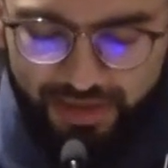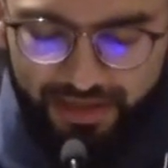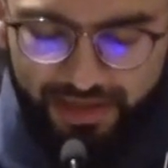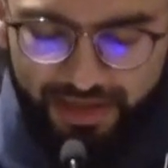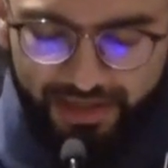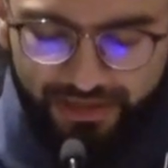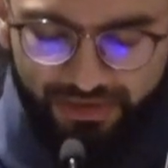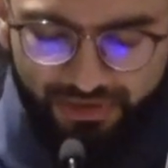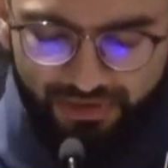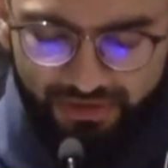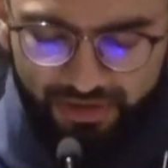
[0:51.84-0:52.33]

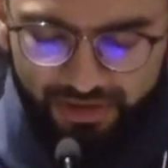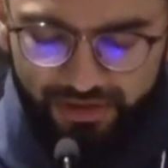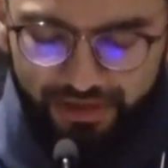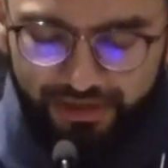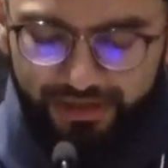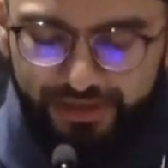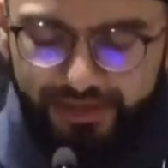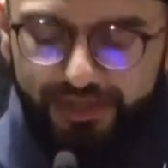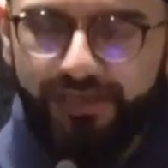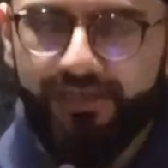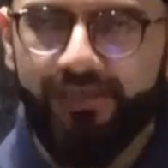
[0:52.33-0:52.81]
lecturer.
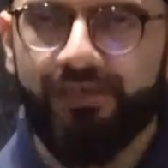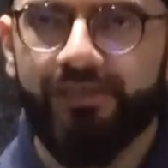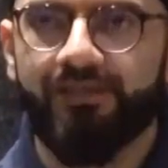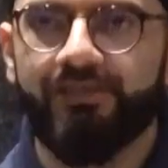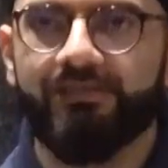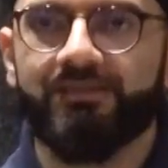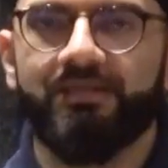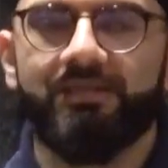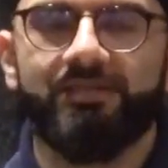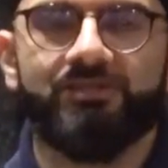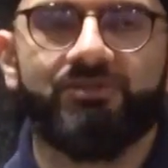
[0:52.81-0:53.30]
He
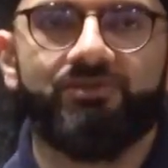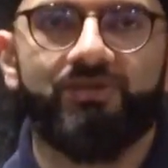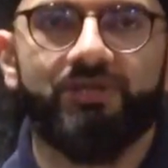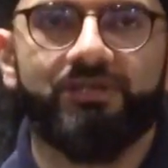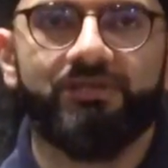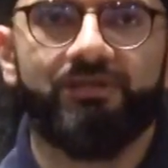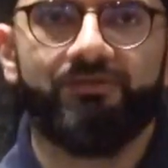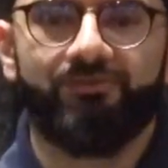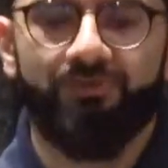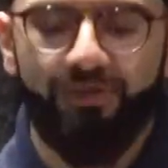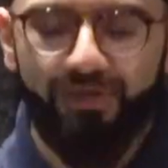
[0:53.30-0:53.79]
is an
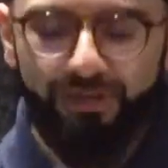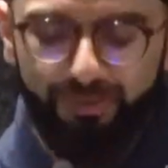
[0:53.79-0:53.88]
instructor for